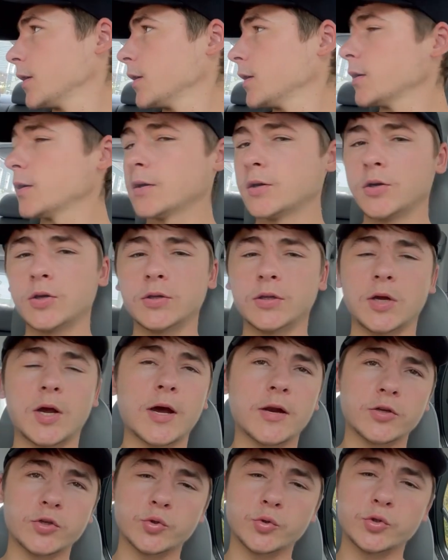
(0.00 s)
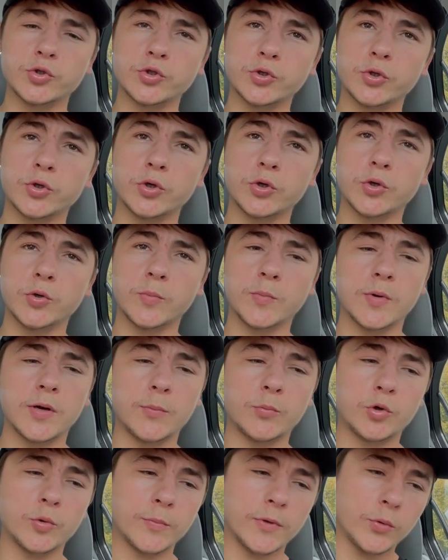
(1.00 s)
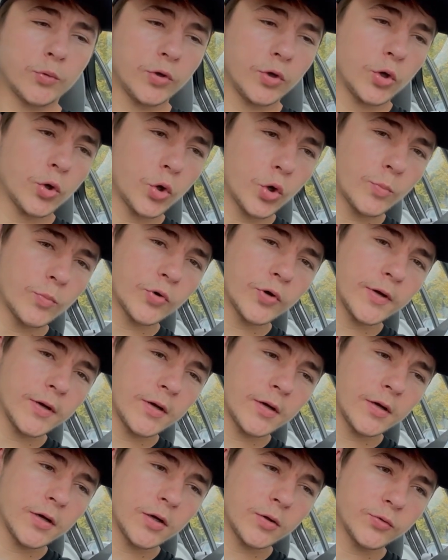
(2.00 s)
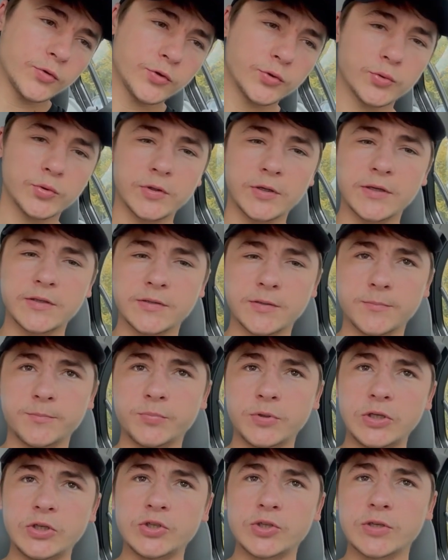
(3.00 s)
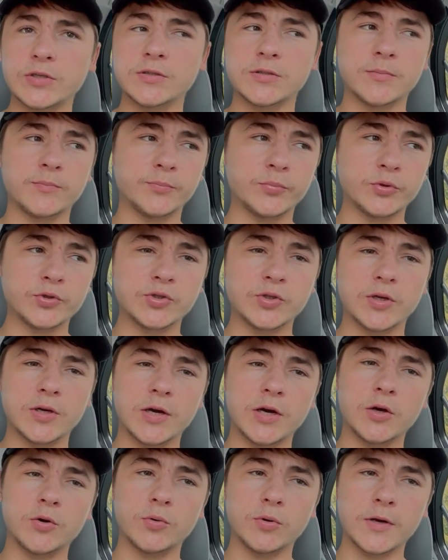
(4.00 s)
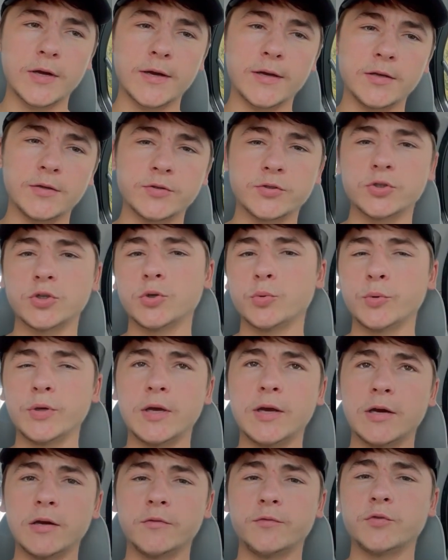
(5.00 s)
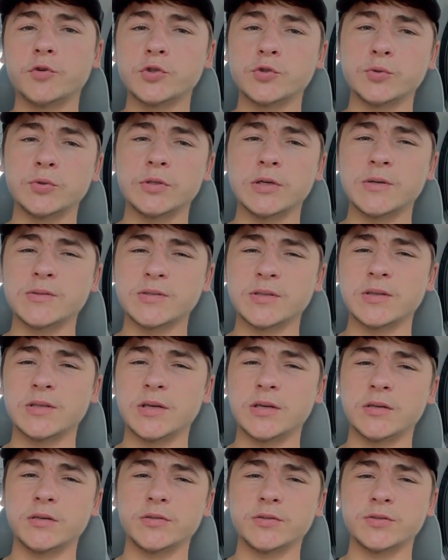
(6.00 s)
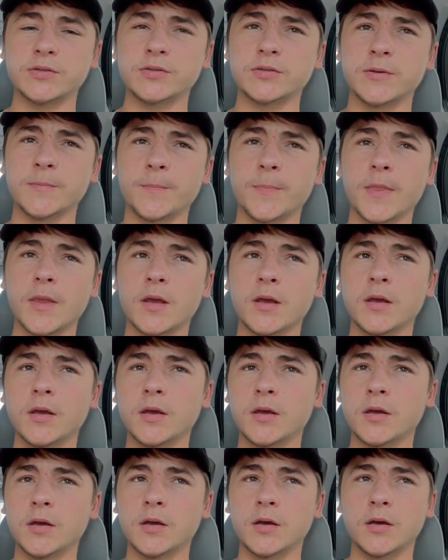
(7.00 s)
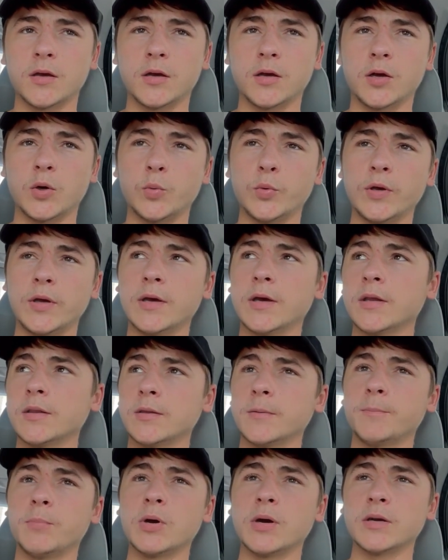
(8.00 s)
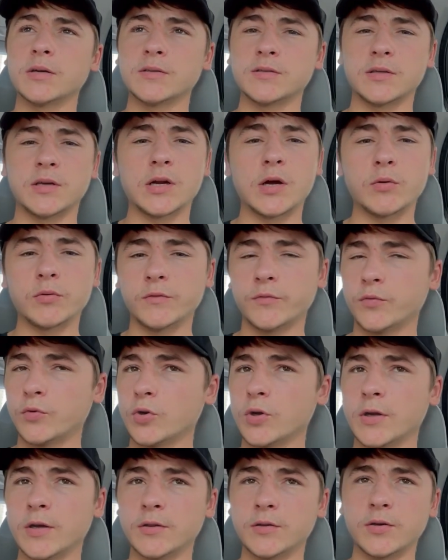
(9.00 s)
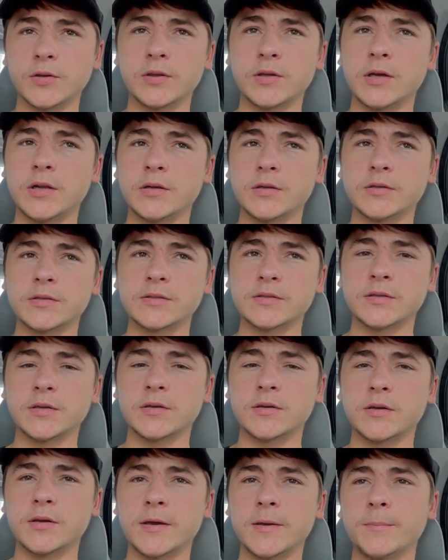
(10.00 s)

The car is good to go. I'm on my way home right now to take some pictures and post the car online. So we got it for $2,000. We got the parts around $400, and I